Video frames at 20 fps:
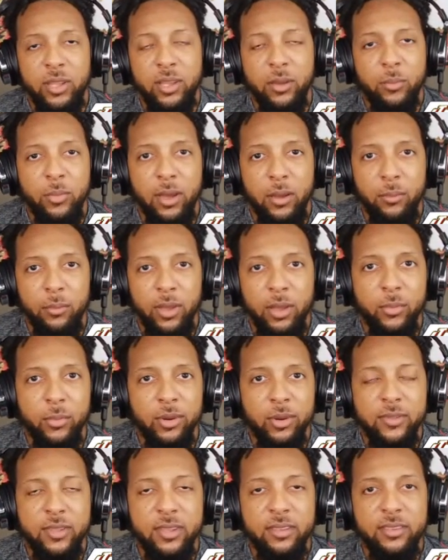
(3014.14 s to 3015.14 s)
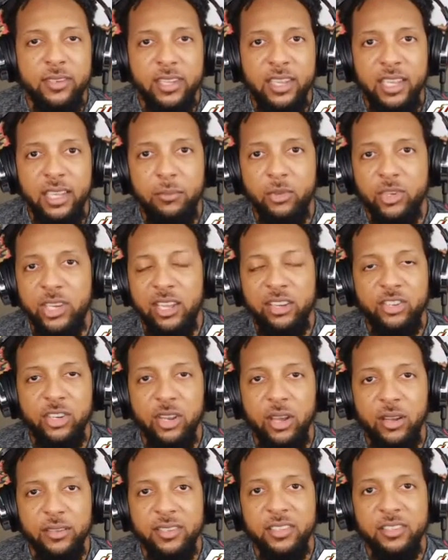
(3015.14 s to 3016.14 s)
a member of this team. Chase
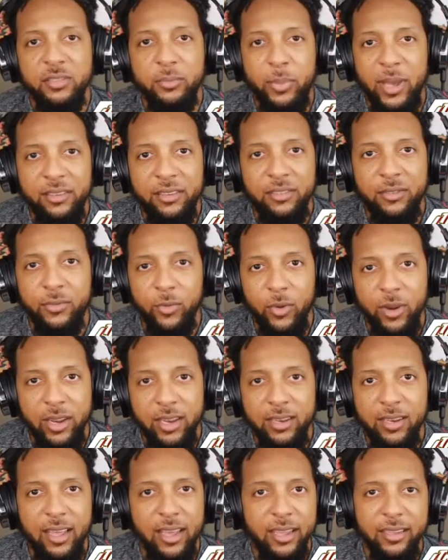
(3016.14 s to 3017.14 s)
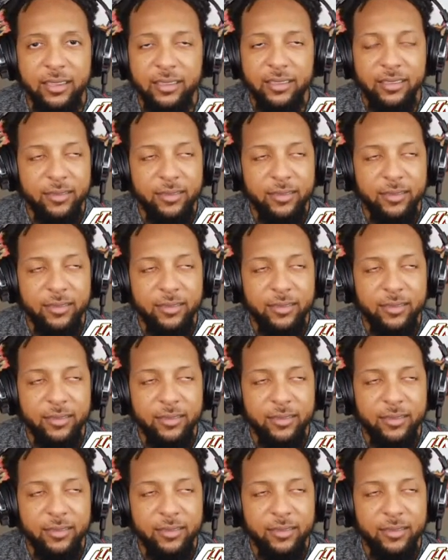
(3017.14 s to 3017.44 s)
Young's his best friend. Like, I